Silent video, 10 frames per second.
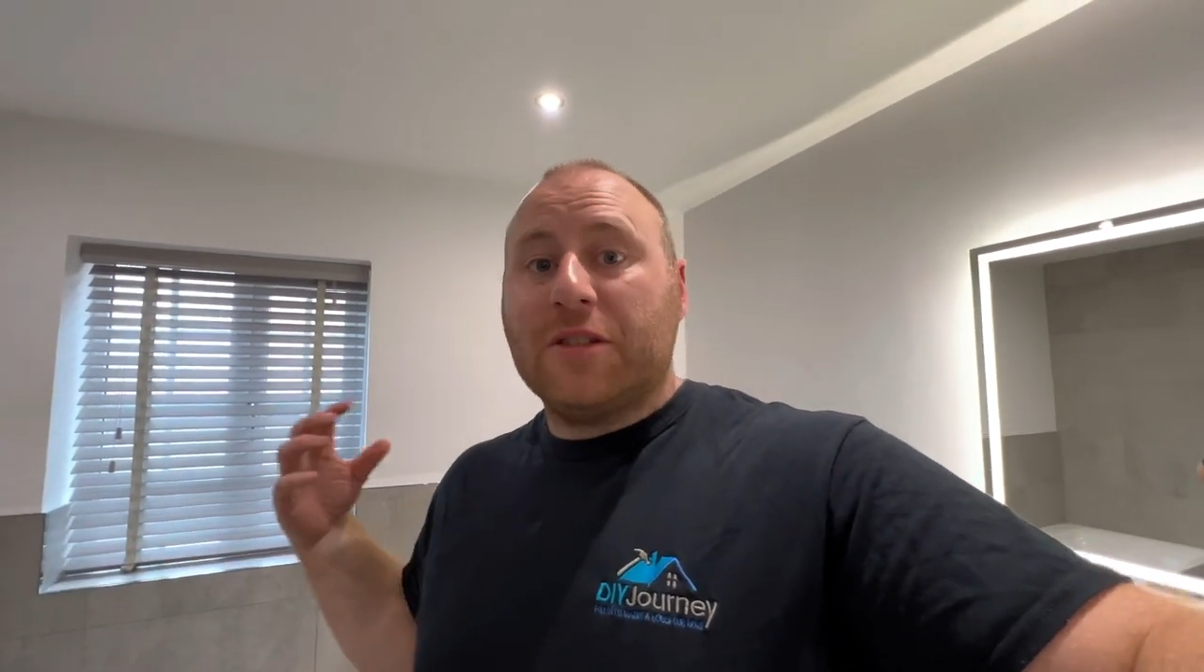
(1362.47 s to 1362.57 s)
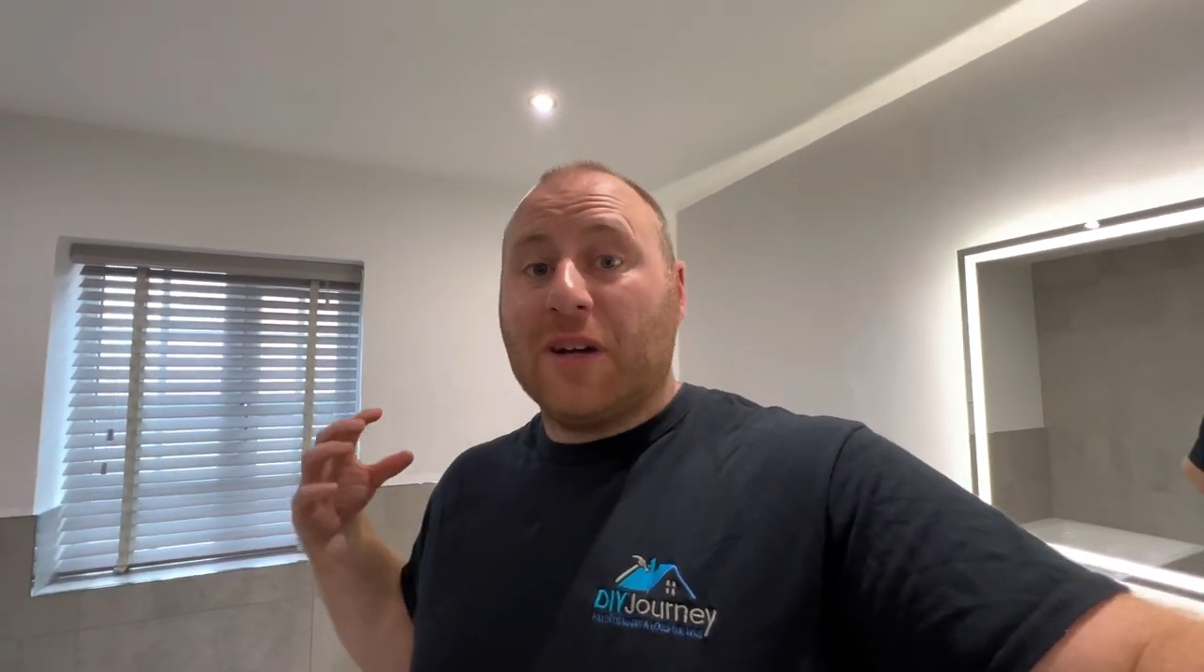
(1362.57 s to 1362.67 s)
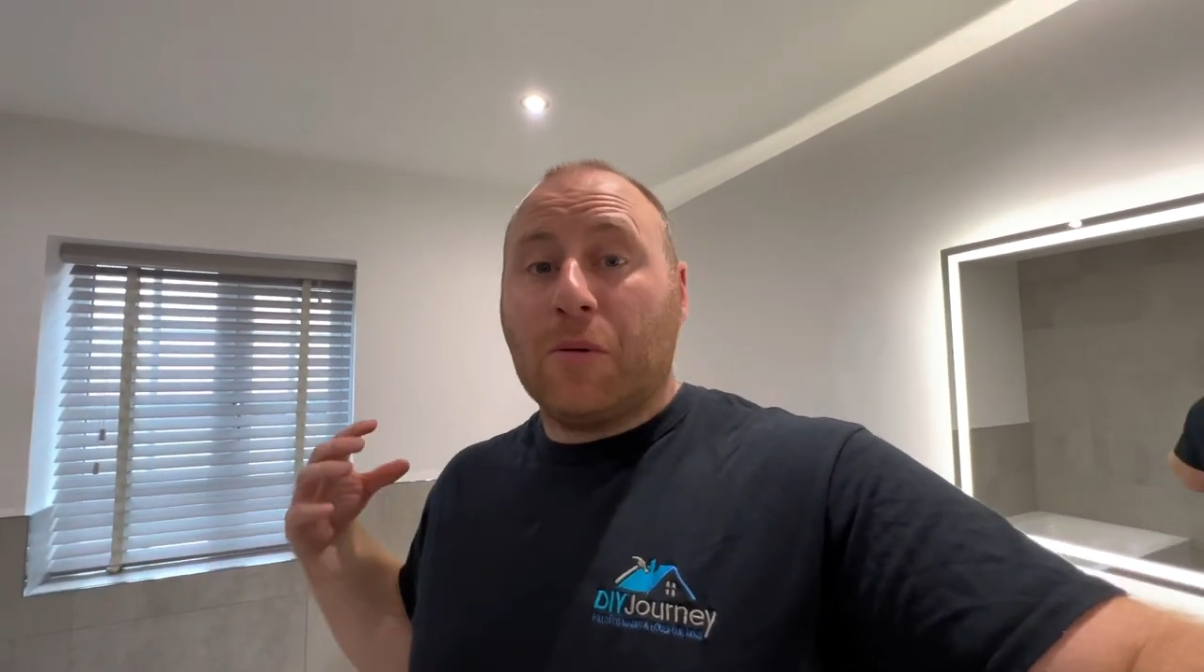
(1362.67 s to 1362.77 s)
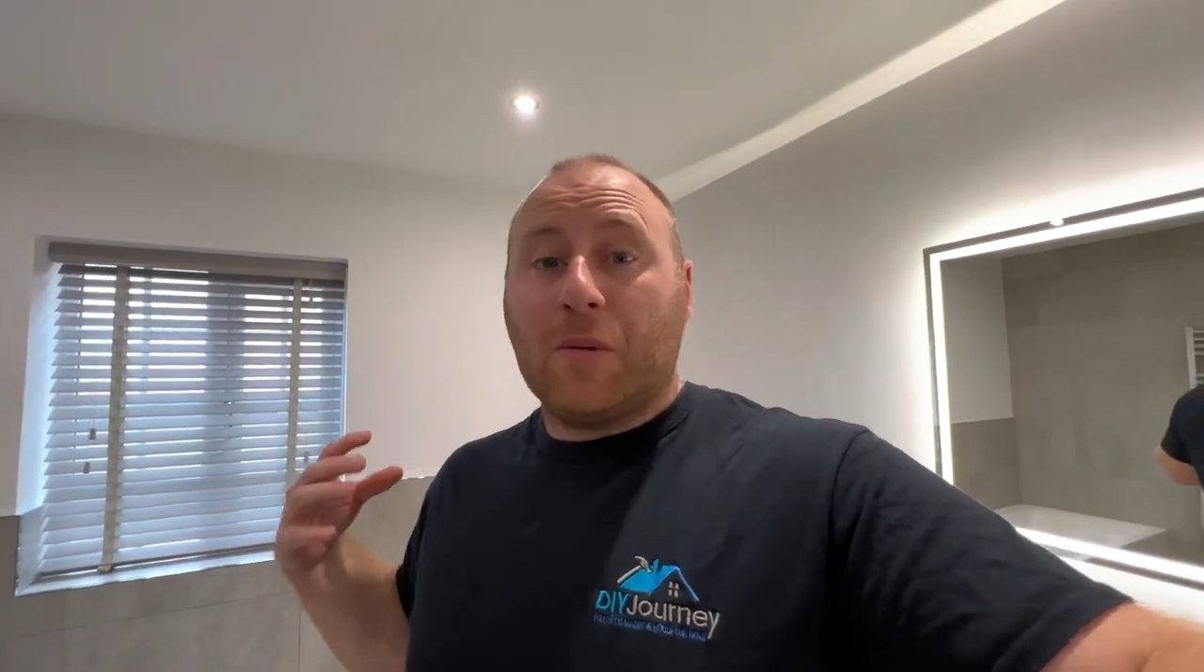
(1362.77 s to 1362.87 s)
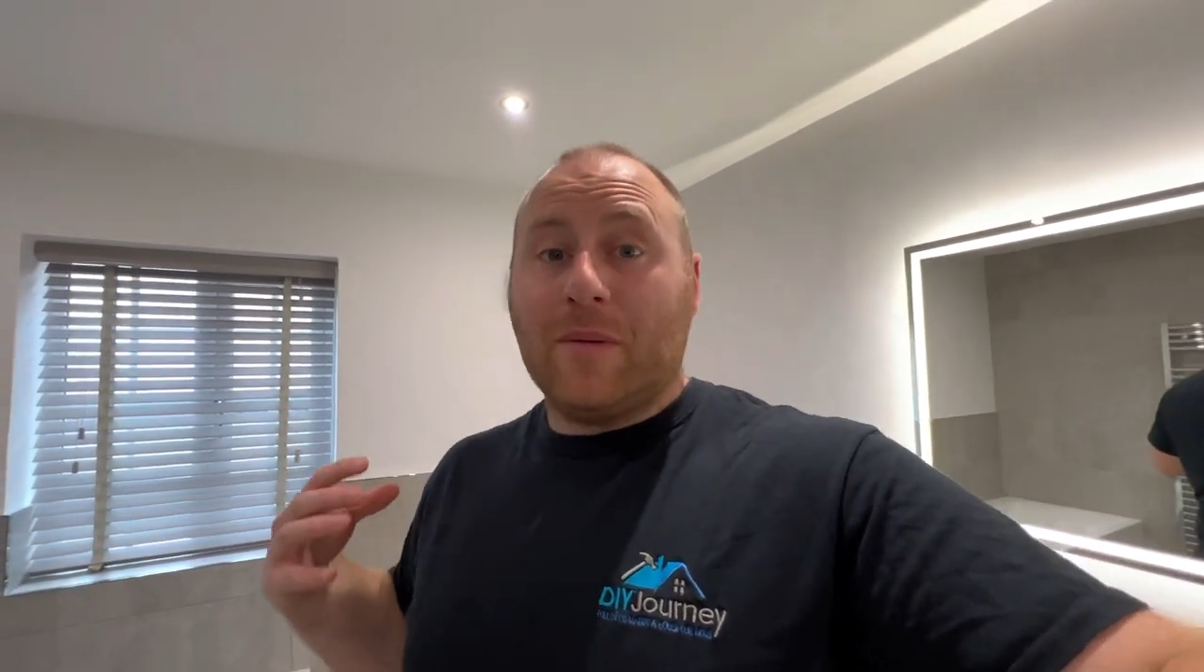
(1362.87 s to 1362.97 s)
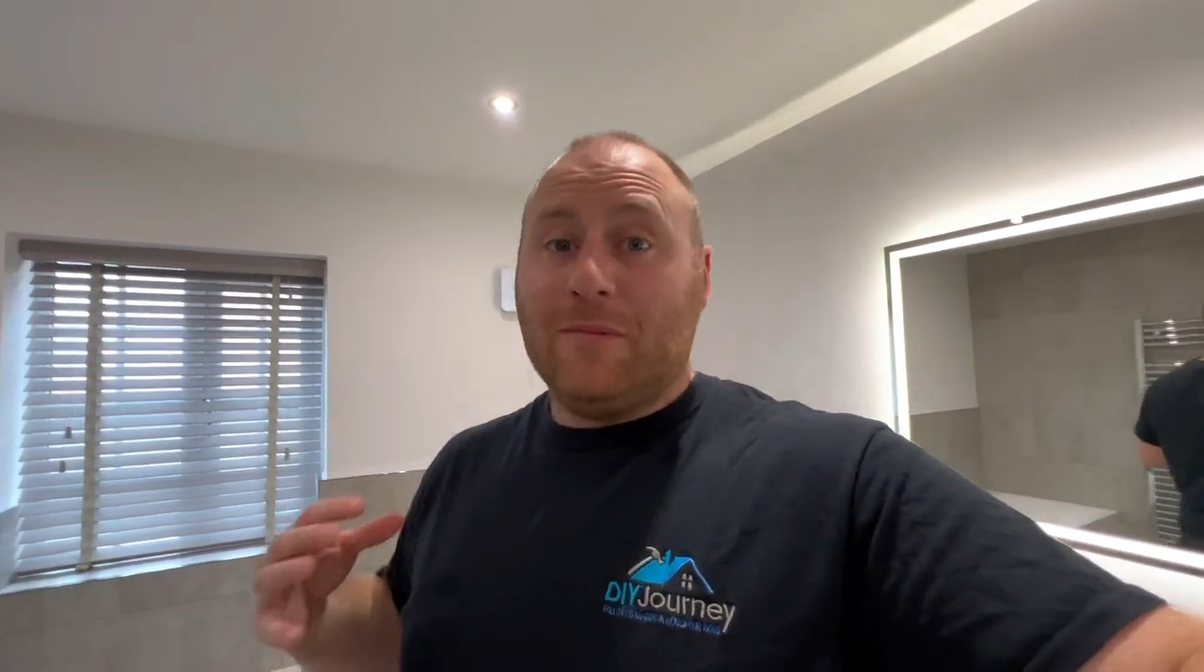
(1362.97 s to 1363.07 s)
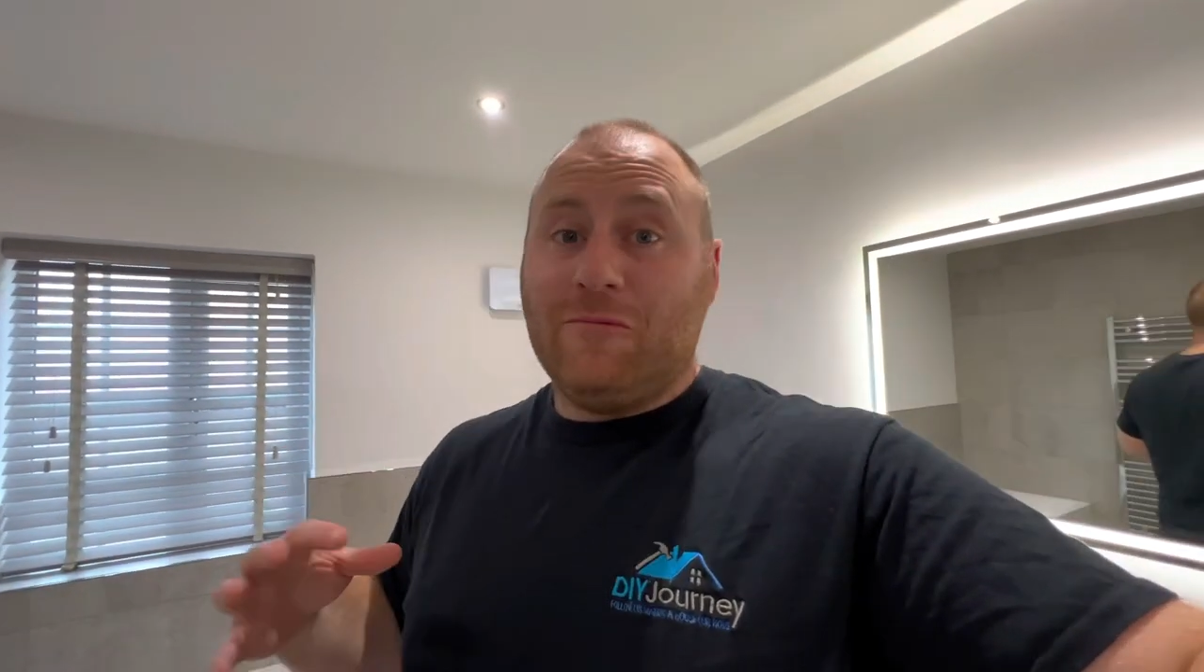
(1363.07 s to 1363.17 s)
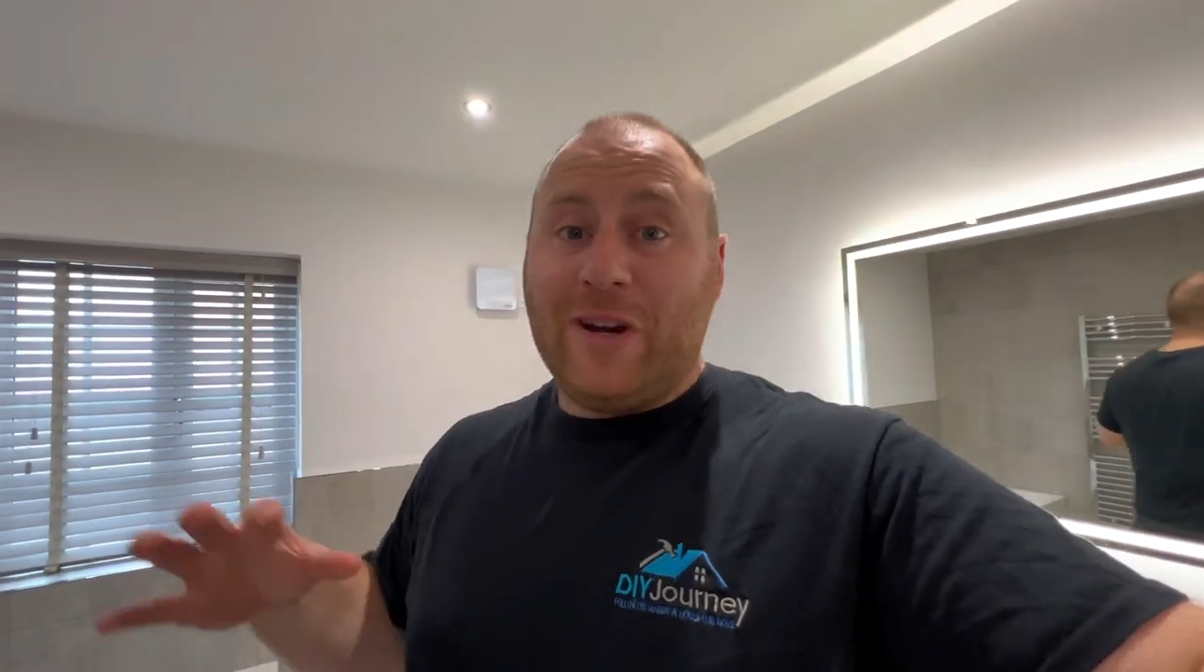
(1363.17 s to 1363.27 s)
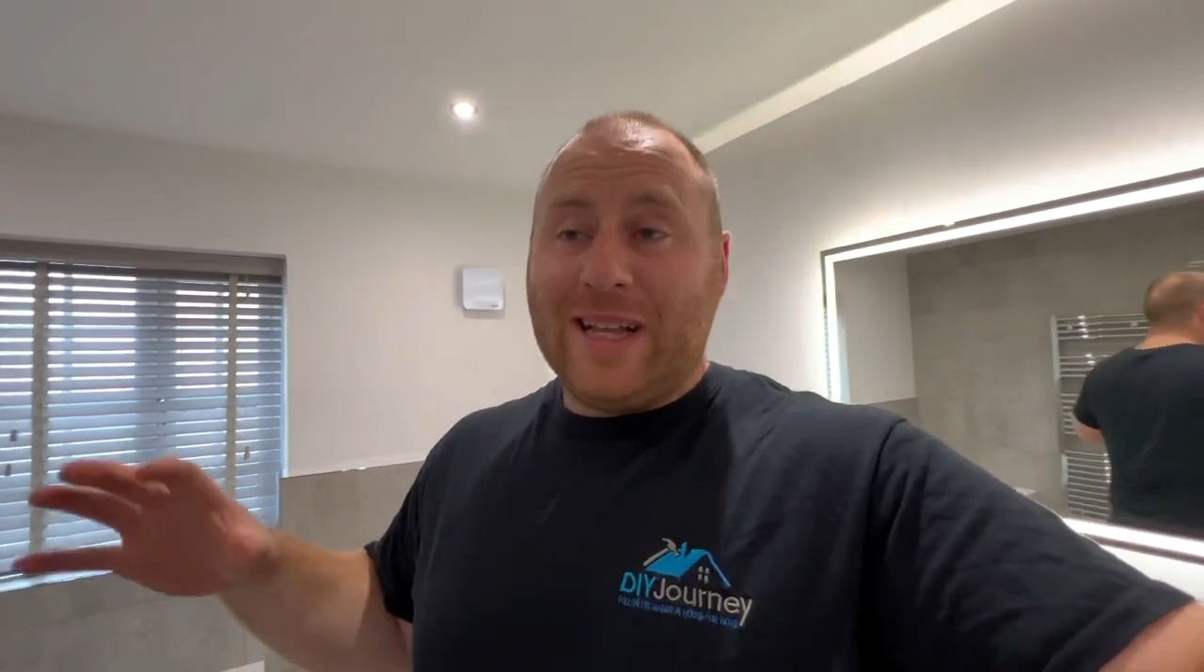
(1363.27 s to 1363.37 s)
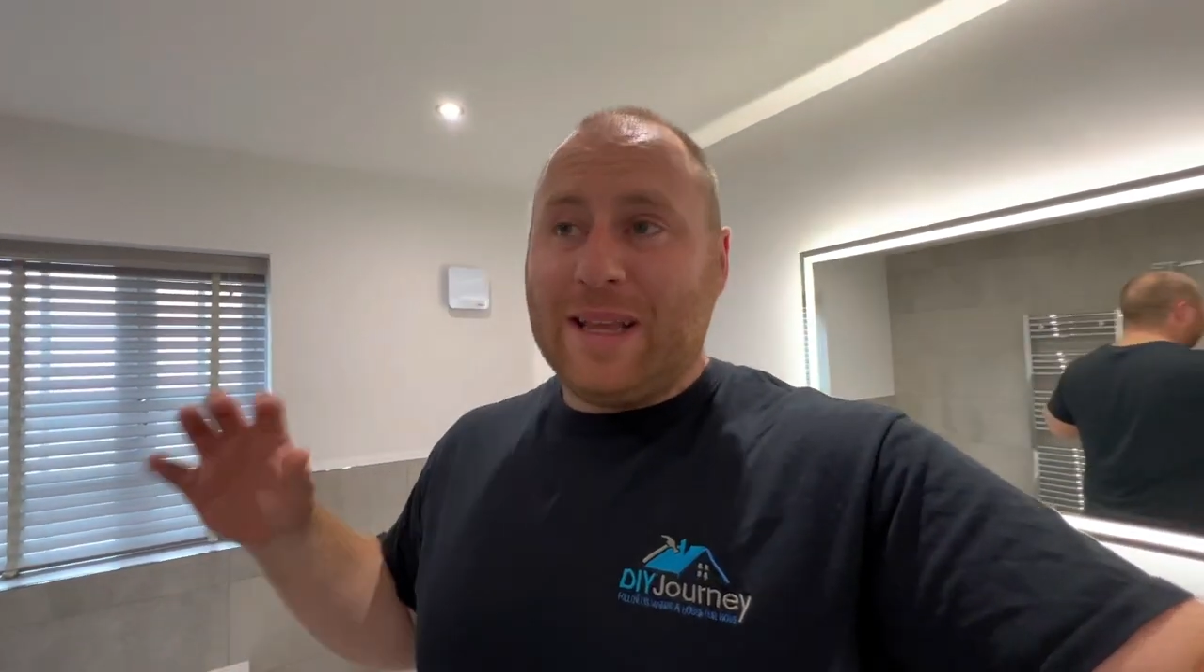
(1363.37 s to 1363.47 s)
so
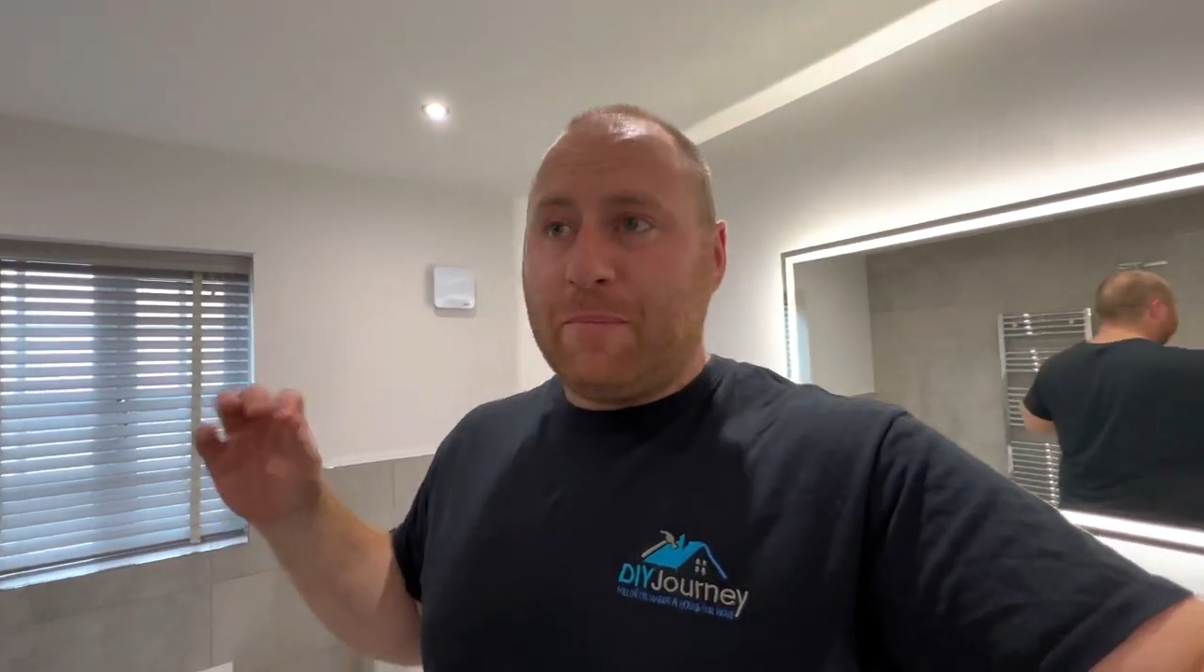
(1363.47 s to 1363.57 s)
really